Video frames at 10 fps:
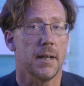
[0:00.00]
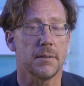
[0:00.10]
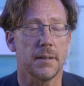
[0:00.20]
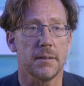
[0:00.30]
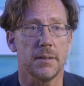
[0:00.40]

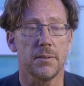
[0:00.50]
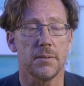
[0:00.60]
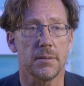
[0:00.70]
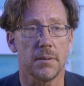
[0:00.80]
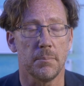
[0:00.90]
I think
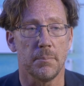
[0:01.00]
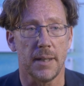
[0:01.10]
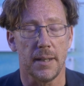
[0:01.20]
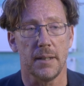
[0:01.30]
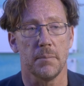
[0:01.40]
this is the
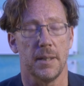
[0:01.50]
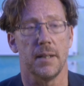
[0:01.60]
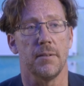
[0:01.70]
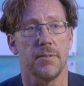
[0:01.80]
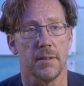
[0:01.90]
main
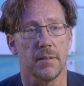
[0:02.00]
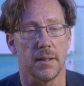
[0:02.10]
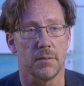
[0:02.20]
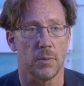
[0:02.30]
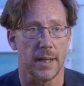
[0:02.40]

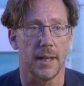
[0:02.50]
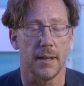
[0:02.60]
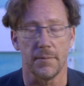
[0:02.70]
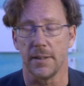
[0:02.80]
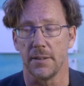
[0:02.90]
benefit that we
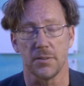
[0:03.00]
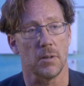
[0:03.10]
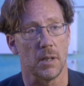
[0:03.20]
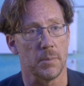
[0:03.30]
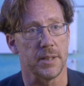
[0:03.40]
have in
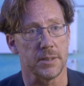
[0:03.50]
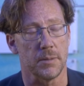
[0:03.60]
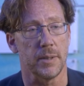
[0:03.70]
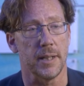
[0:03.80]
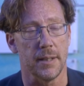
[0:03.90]
this
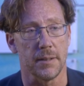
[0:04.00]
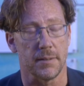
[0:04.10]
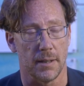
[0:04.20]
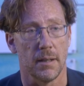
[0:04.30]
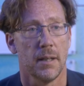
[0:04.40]
collaboration with
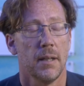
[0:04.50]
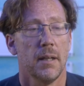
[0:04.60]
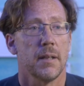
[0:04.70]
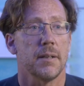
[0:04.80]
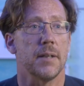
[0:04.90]
Intel,
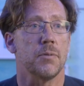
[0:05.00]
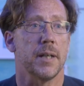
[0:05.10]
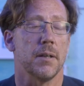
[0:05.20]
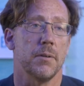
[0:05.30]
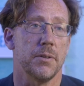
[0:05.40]

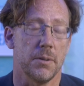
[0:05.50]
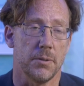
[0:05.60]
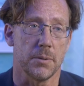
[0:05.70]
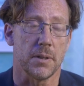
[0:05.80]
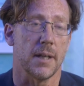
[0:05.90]
that we
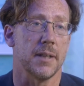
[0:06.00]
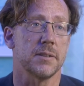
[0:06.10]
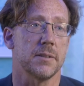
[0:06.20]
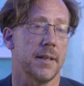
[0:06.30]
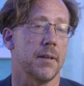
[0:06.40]
can
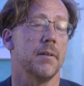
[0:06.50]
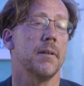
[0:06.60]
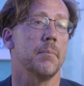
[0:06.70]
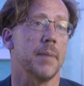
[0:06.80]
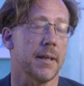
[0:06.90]
utilize
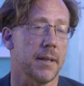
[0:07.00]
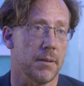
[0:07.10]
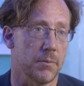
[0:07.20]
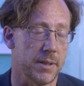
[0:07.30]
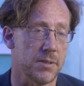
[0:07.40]
their
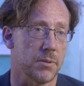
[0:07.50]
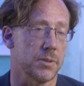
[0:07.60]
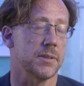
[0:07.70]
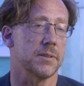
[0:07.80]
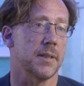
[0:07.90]
back-end
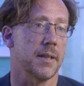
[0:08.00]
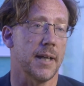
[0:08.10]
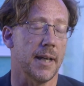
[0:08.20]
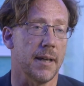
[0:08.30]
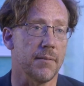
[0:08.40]
resources
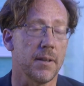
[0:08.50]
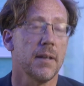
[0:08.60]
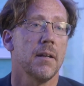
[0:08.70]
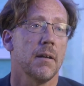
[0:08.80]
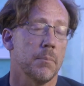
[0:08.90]
and
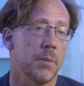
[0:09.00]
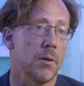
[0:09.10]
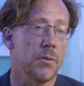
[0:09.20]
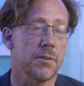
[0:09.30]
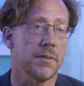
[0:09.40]
have
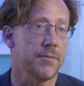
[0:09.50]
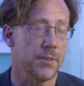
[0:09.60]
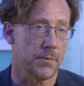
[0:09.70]
both the